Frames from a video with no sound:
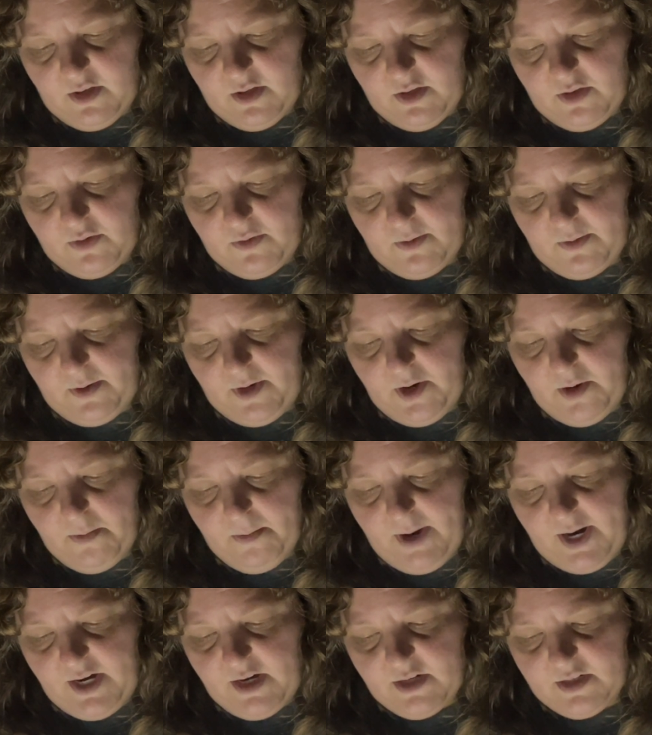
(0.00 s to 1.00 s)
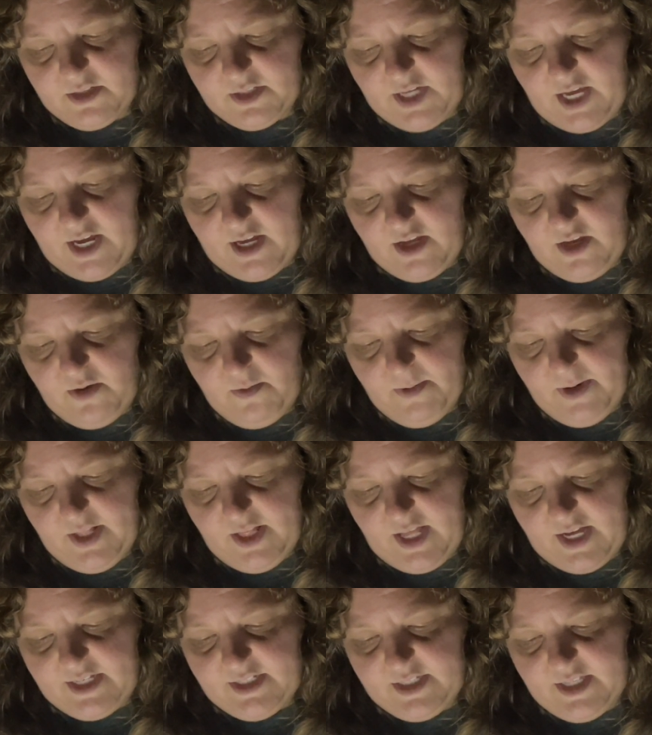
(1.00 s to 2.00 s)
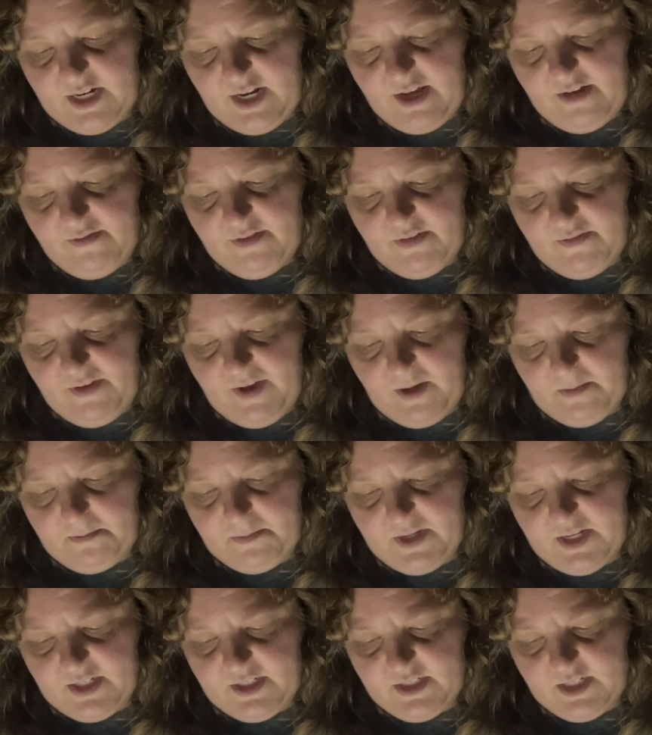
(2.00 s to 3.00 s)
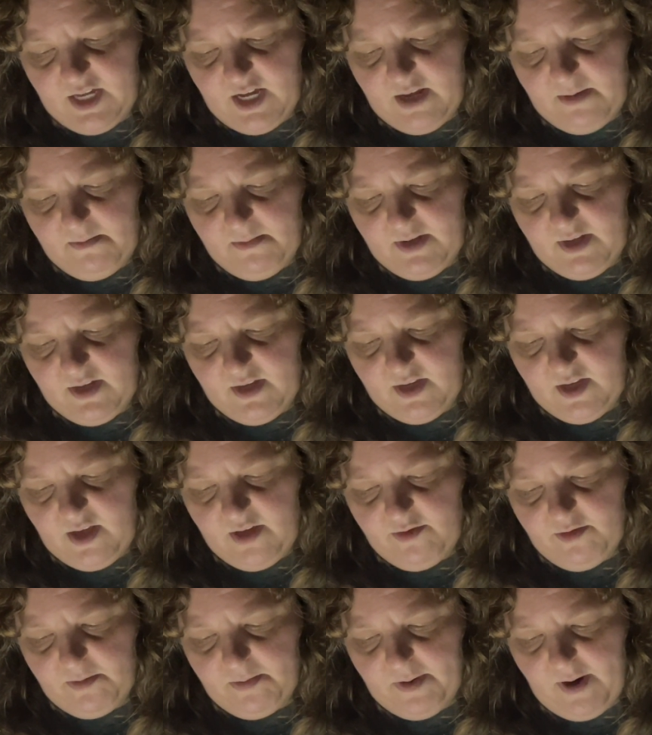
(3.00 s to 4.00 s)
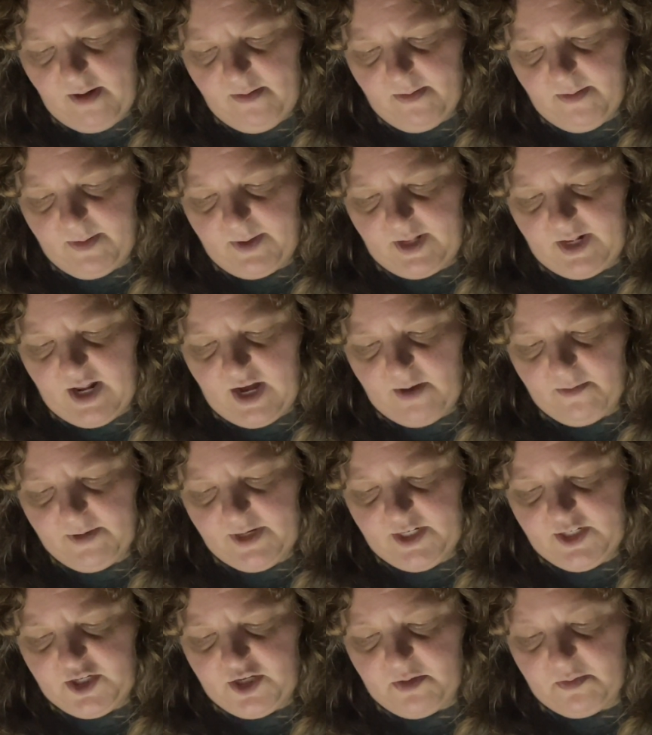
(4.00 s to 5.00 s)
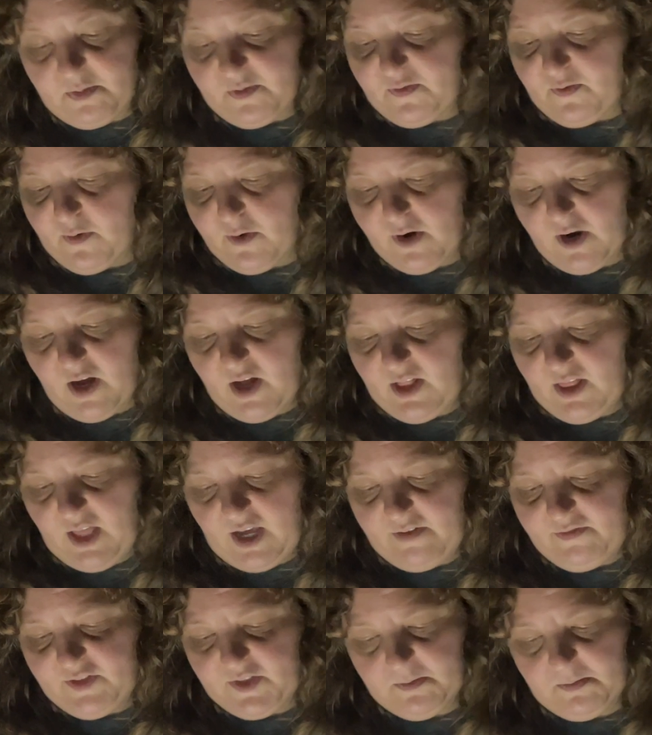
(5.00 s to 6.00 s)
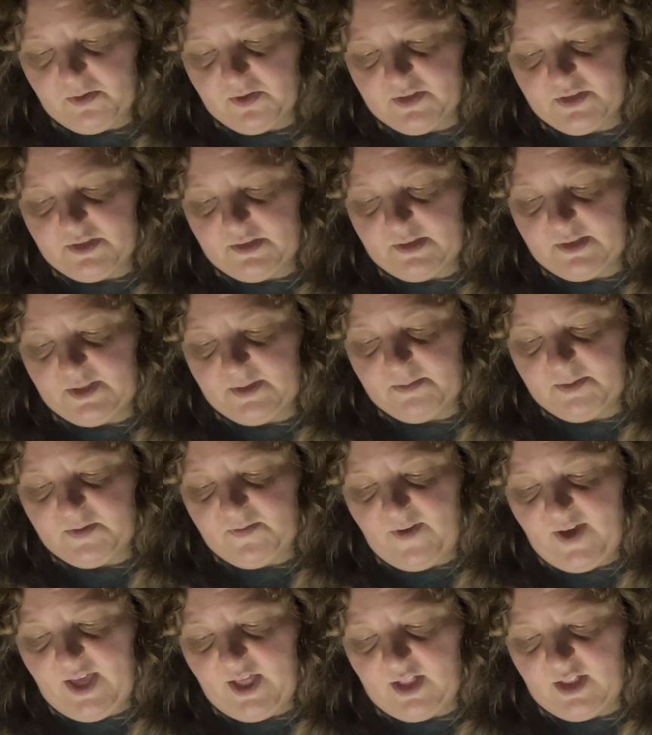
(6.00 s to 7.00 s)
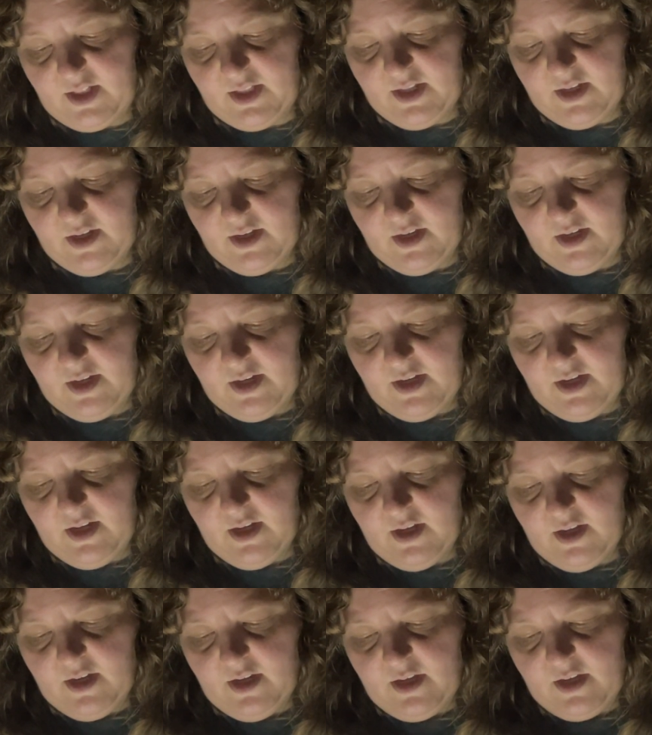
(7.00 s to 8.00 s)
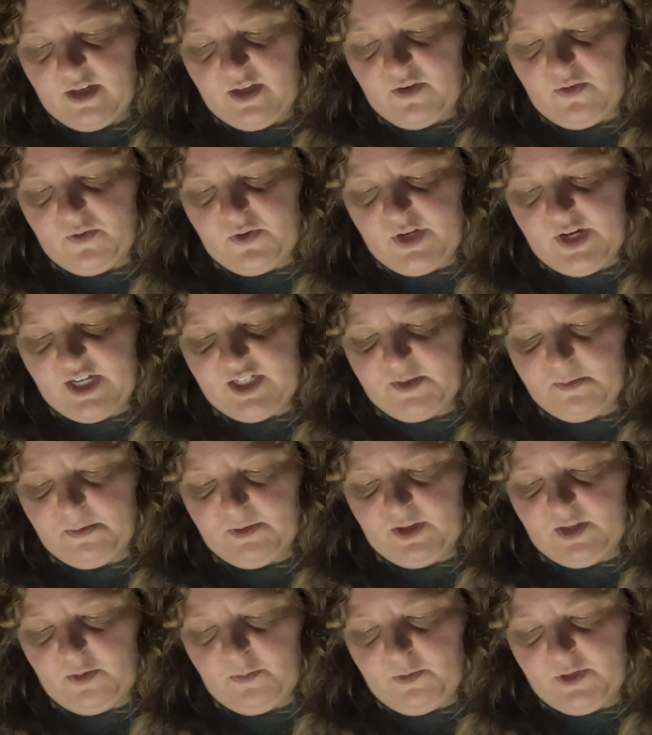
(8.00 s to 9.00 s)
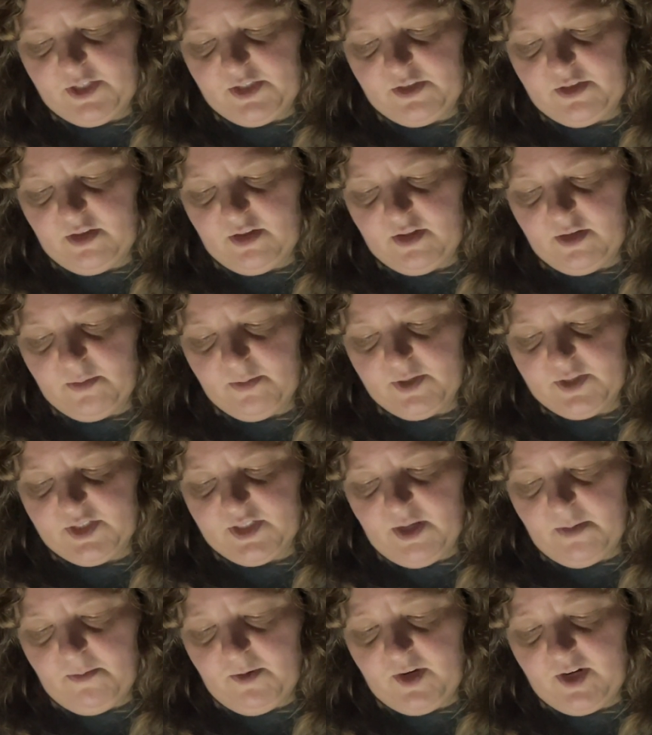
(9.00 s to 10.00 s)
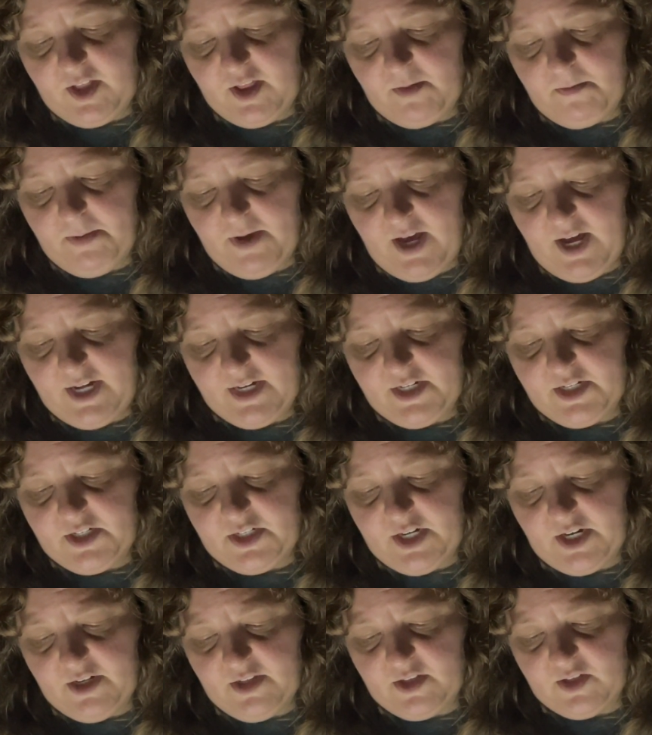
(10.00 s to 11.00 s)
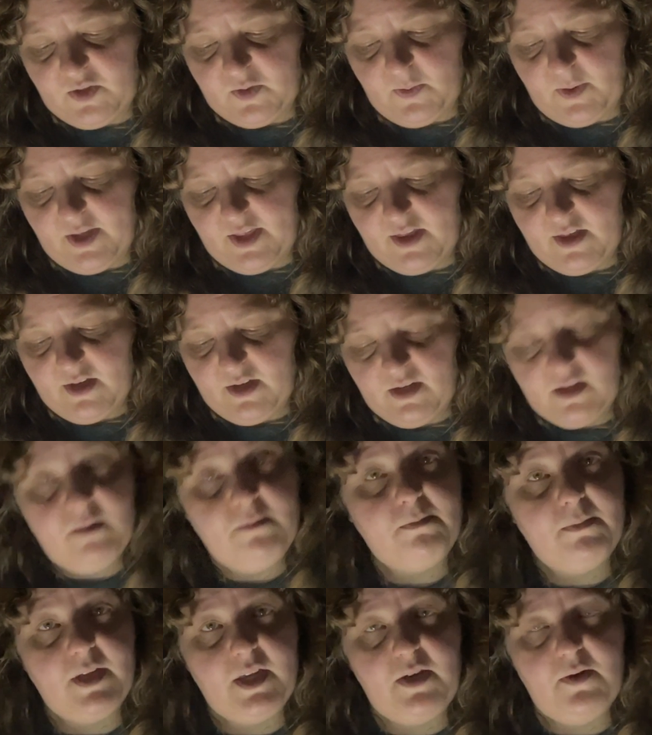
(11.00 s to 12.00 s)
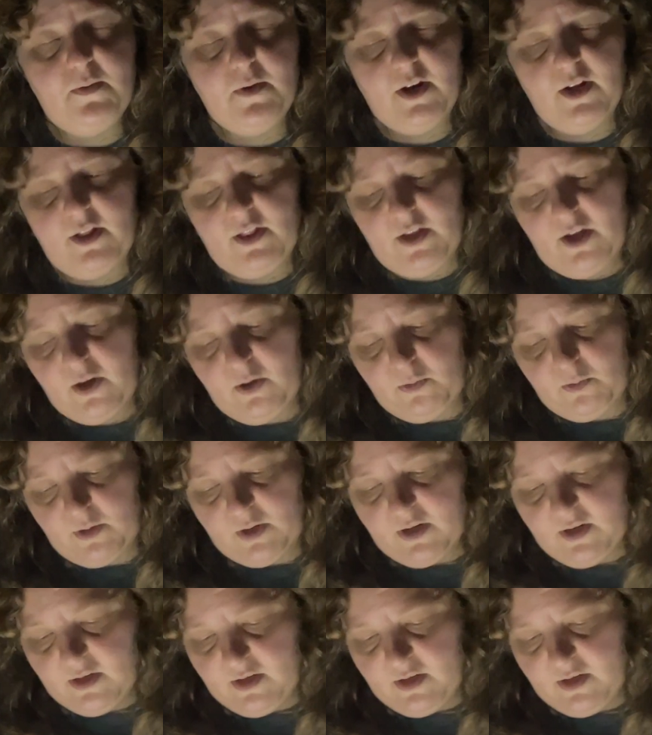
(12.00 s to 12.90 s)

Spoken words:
Through your radar scan, you realize that even if help does come, it will probably not reach you before all life support systems fail. You desperately wish that there were someone in the pod to share this with, but you are alone.